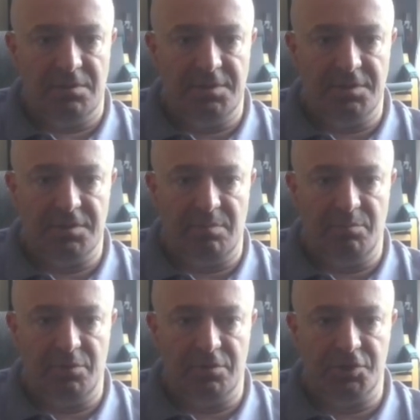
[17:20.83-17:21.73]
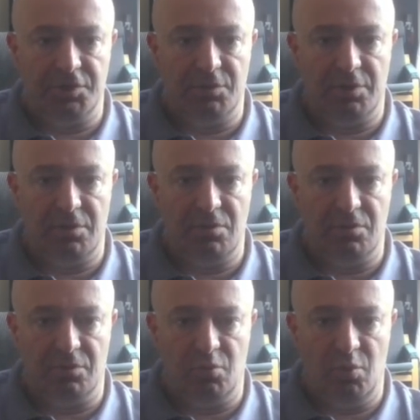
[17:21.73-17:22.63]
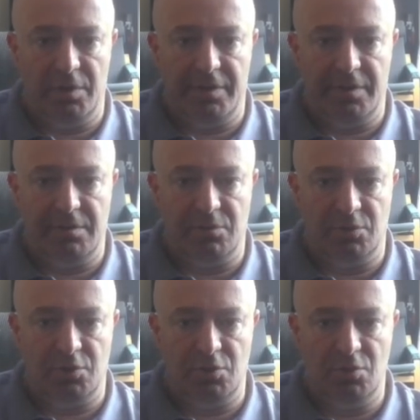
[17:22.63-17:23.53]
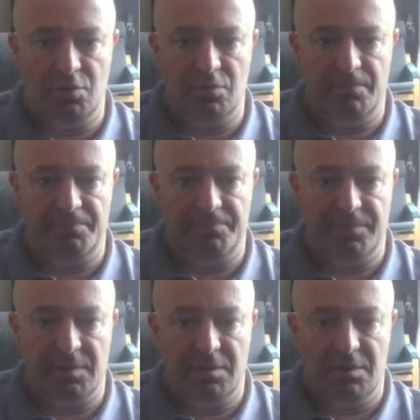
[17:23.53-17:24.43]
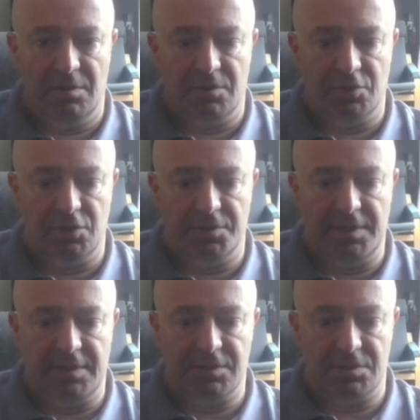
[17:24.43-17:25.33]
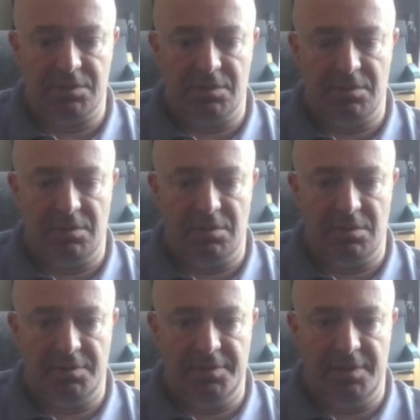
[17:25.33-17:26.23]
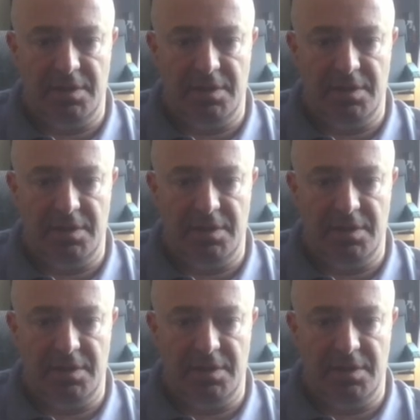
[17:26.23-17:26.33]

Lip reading: this number 0 or 1 or 2. So that's the